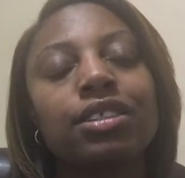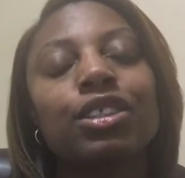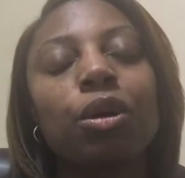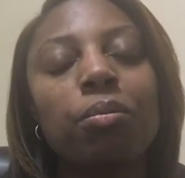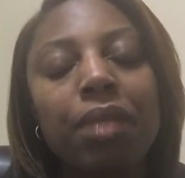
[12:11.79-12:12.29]

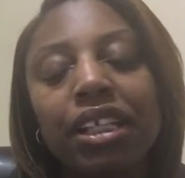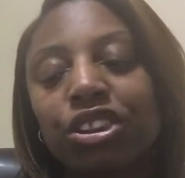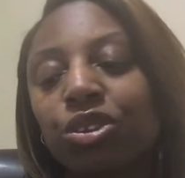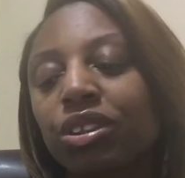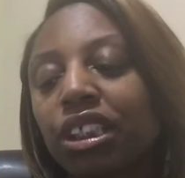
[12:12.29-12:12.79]
So make
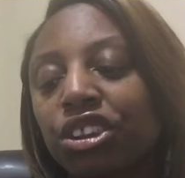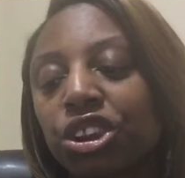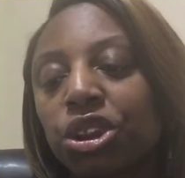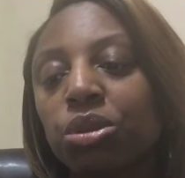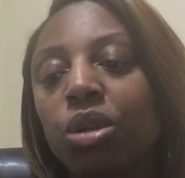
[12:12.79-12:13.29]
sure that
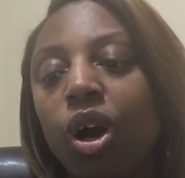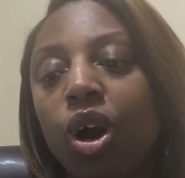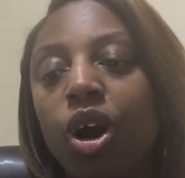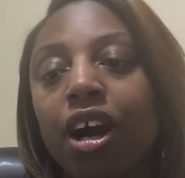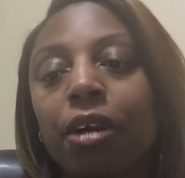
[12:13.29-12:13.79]
you
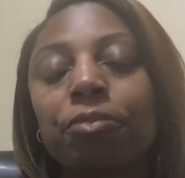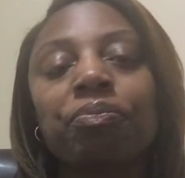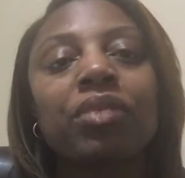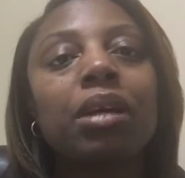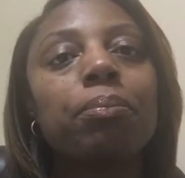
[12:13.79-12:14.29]
are
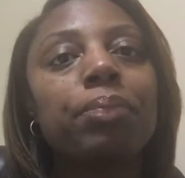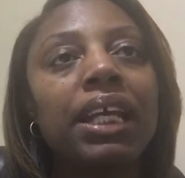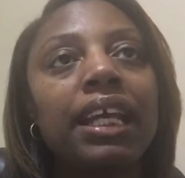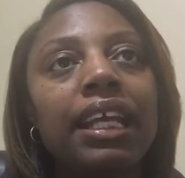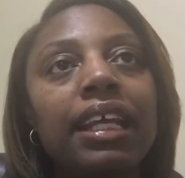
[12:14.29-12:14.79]

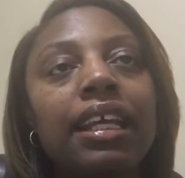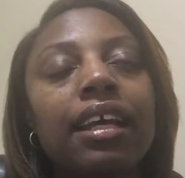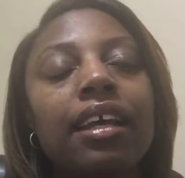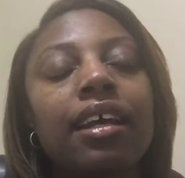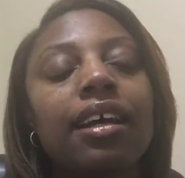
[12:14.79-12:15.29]
being